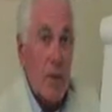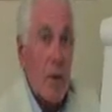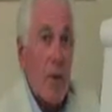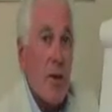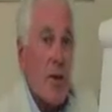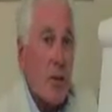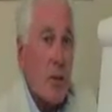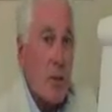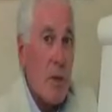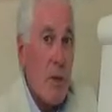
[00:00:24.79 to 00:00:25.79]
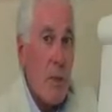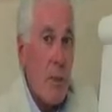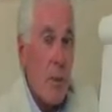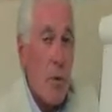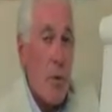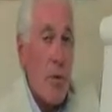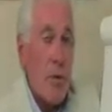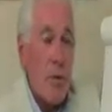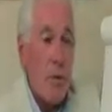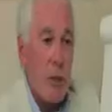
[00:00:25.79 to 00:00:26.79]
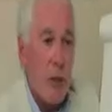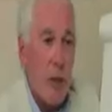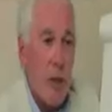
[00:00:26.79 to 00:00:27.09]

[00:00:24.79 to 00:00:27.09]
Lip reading: So I think it's really important that you